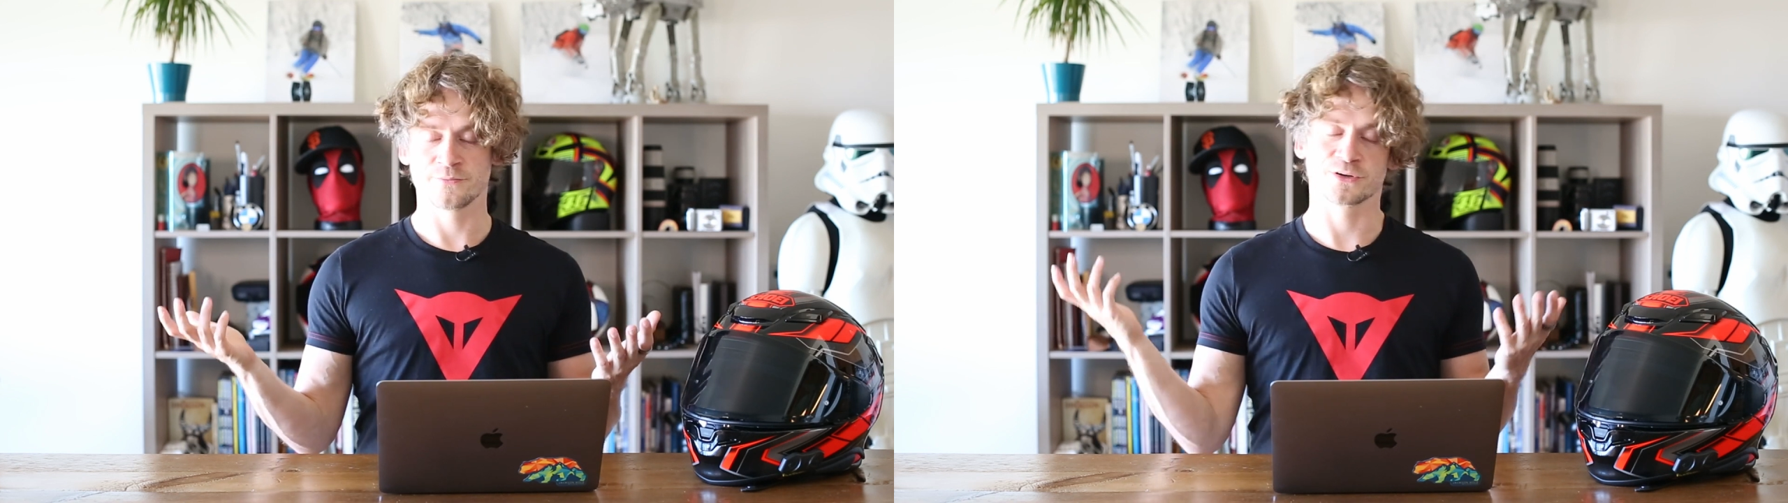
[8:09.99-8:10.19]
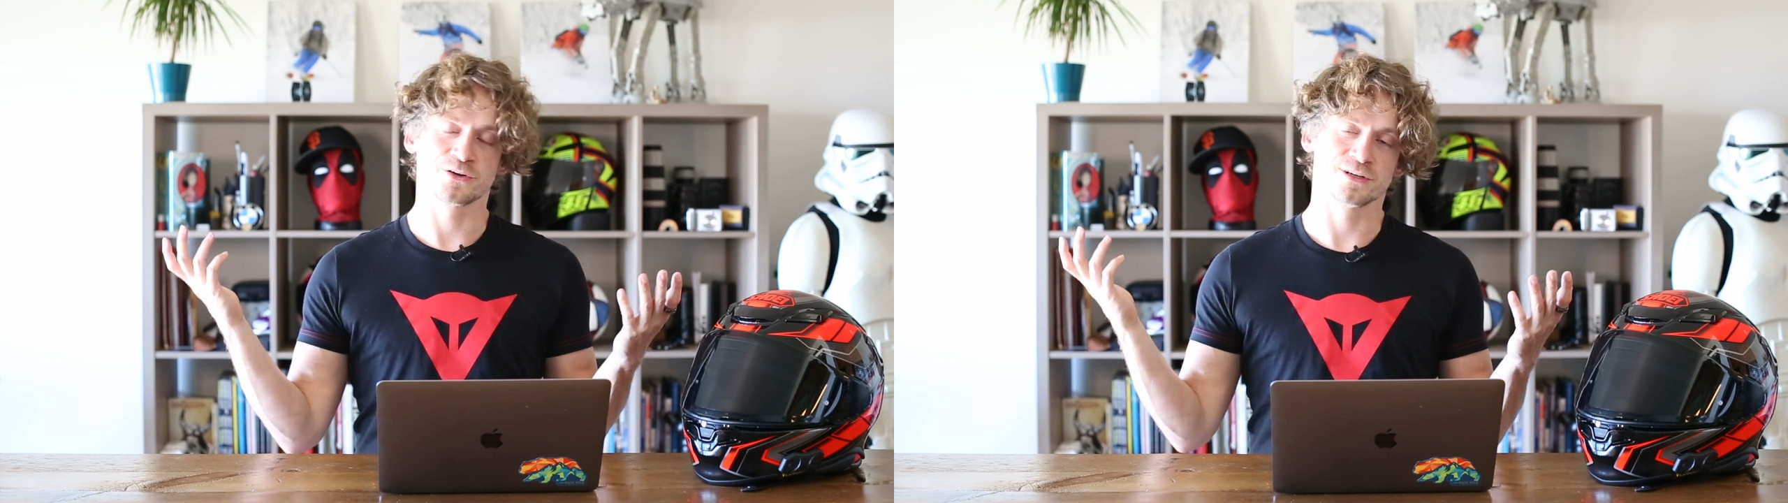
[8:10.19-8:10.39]

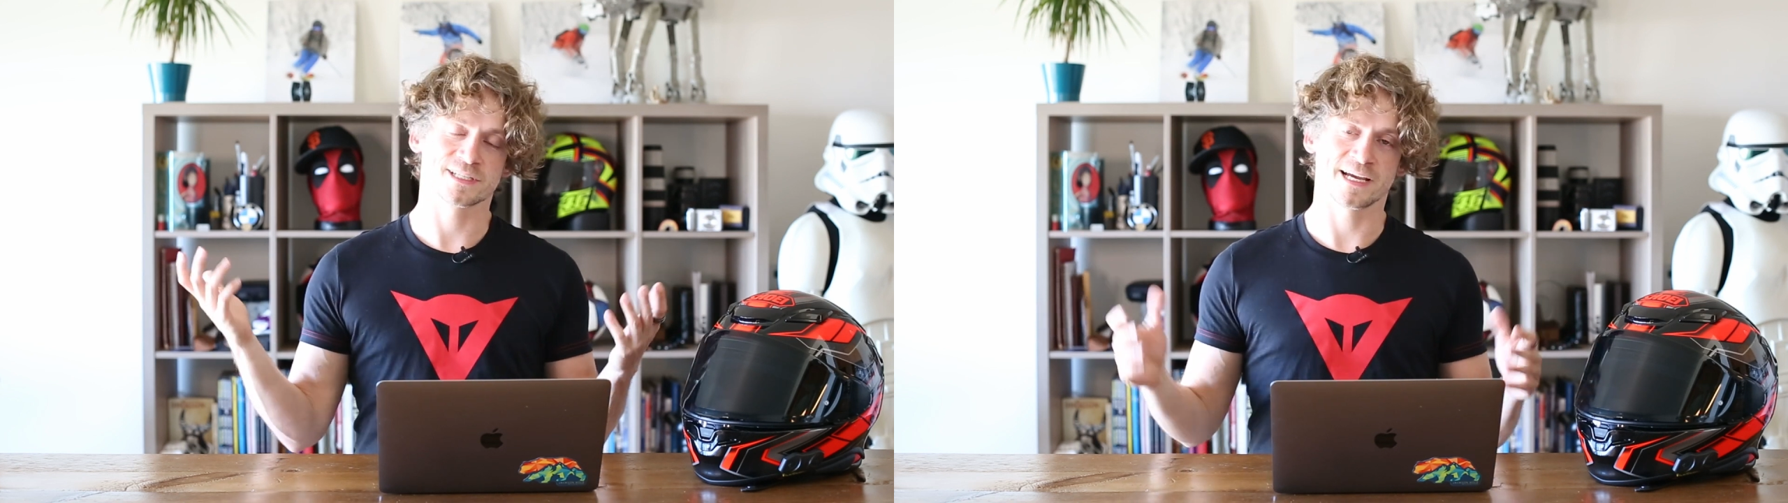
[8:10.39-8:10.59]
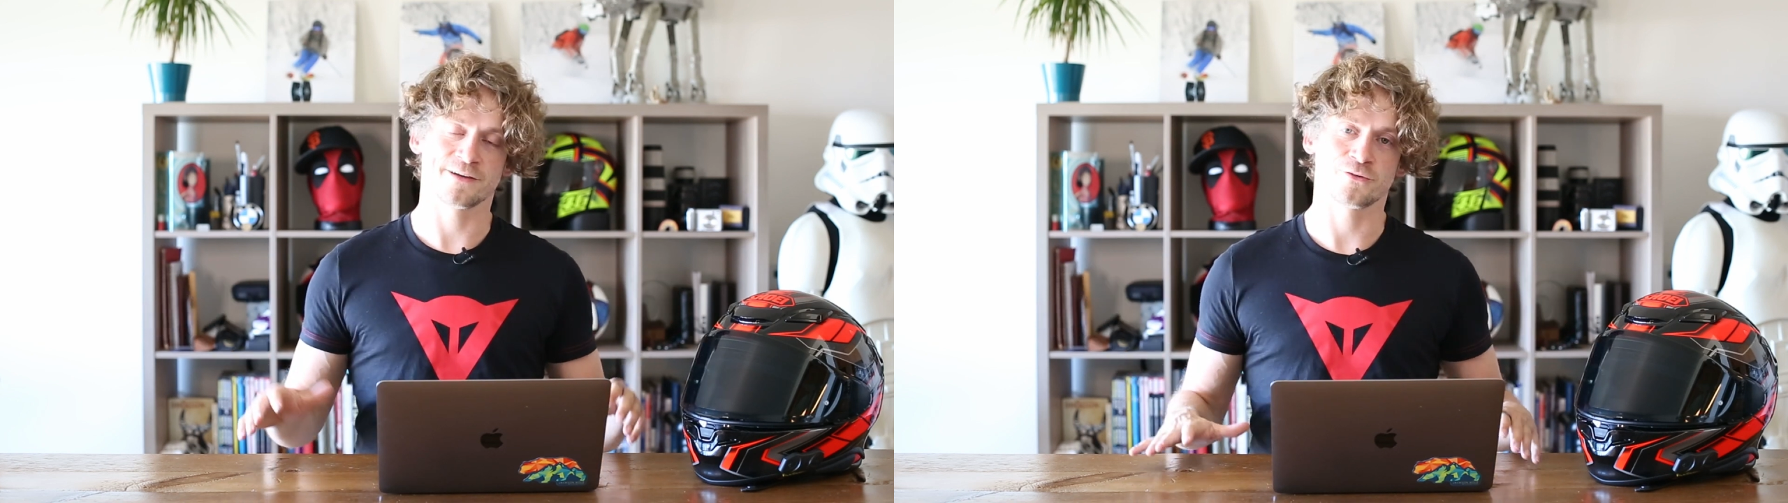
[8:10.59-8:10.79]
because
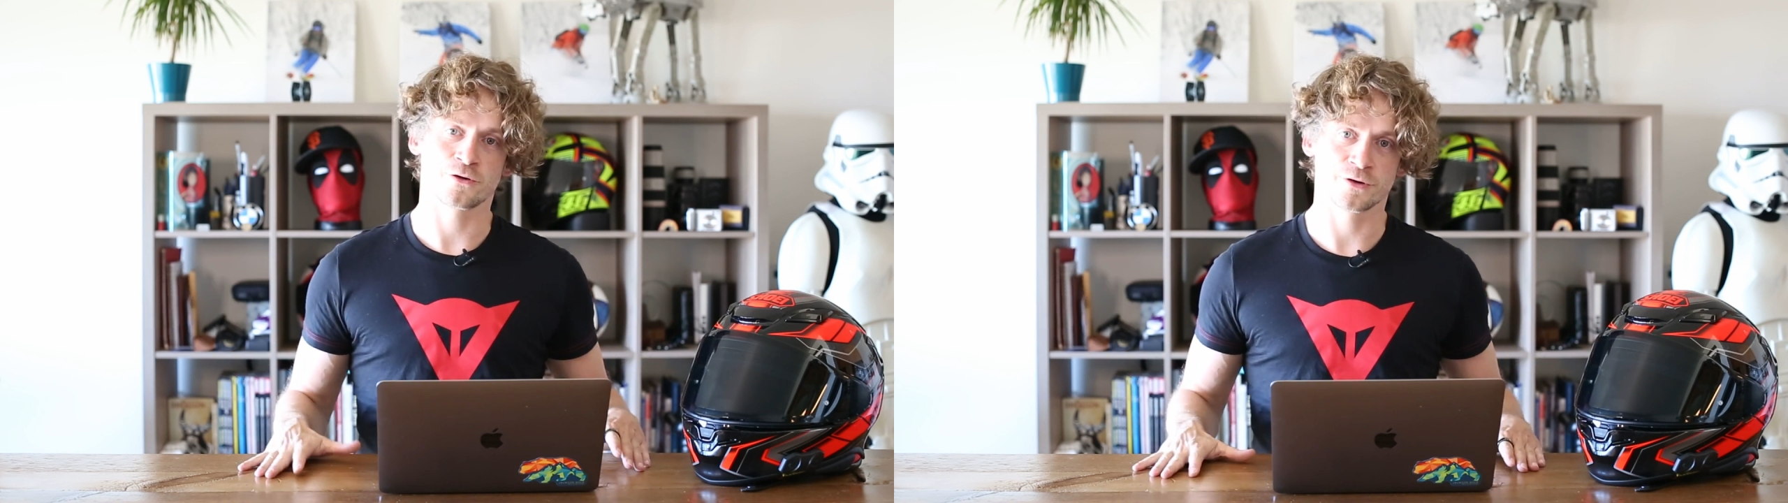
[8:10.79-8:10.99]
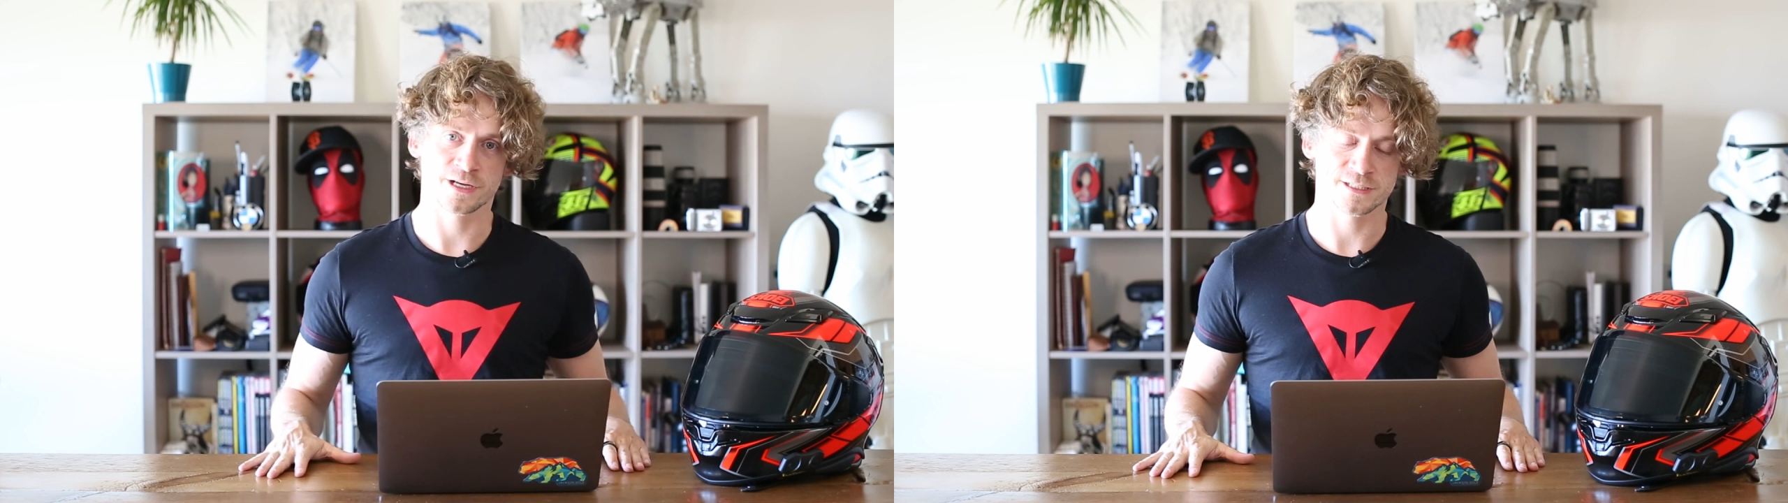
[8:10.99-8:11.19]
I have
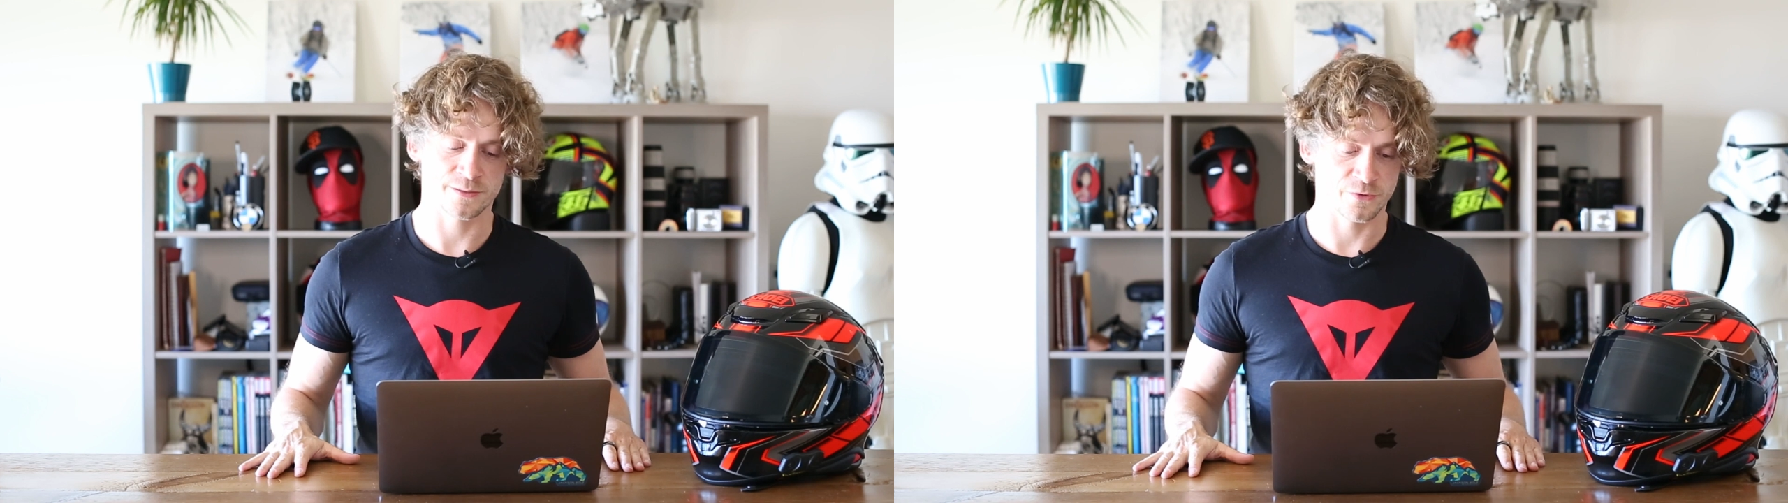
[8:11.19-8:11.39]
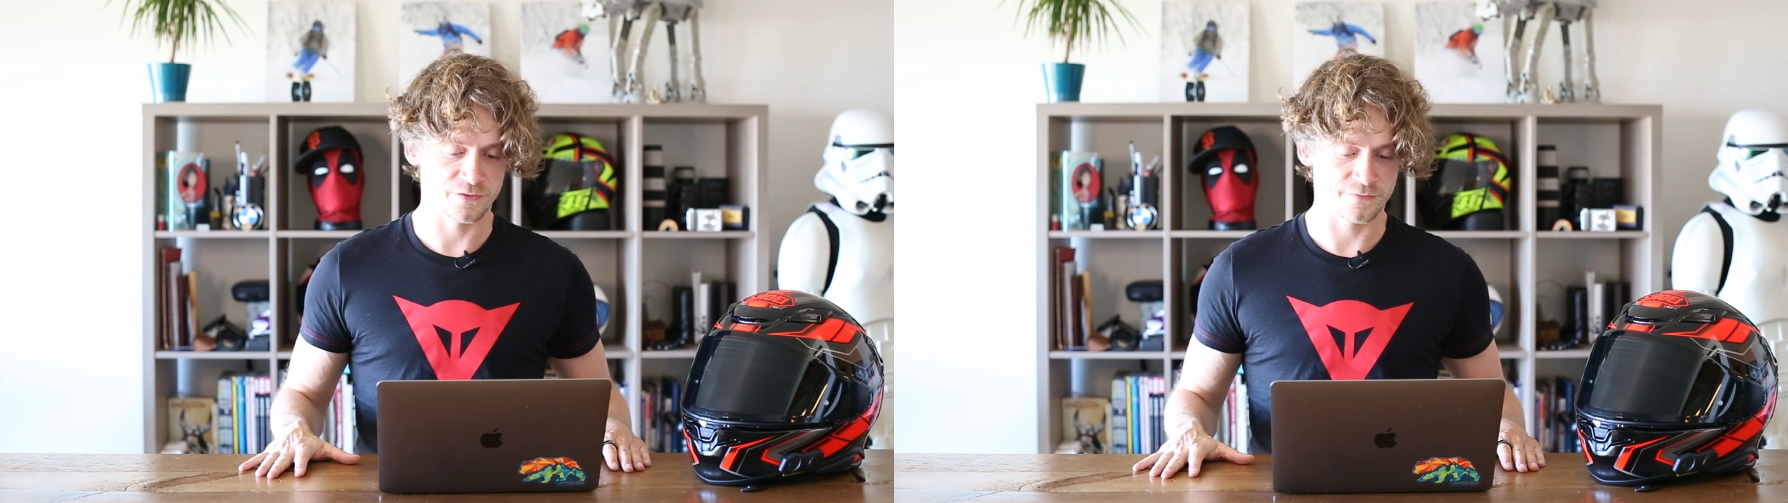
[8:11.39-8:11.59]
already
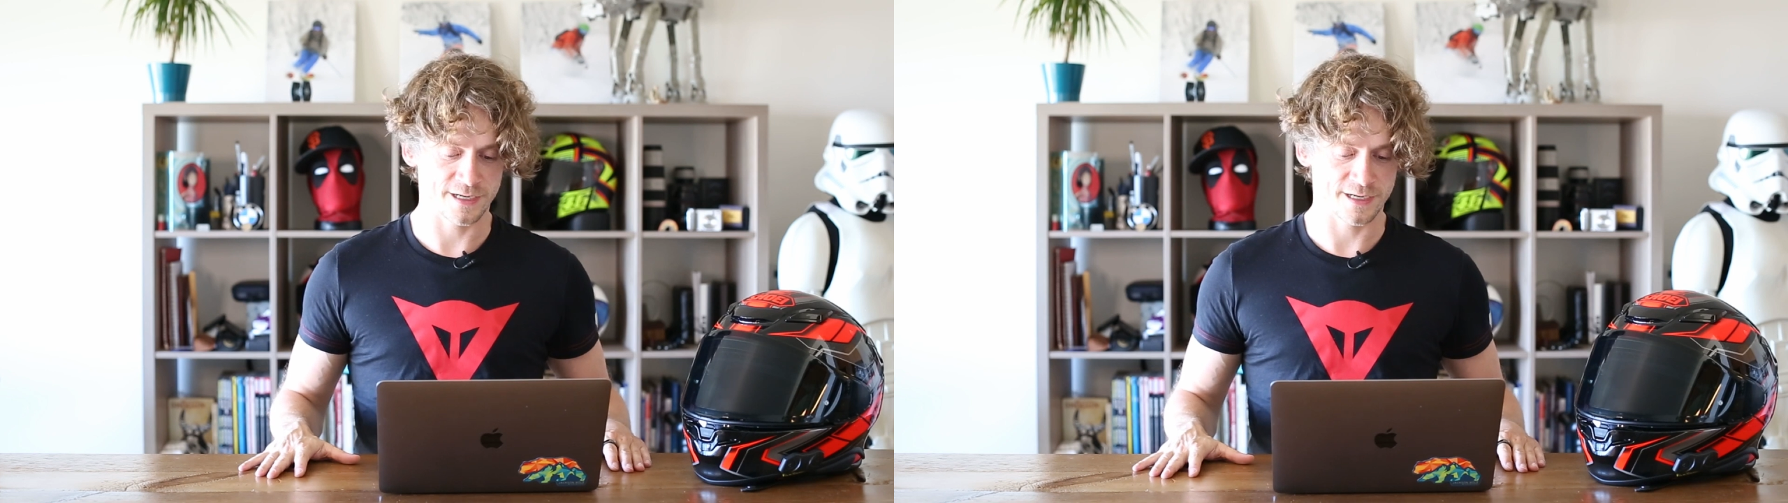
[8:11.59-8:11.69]
some of the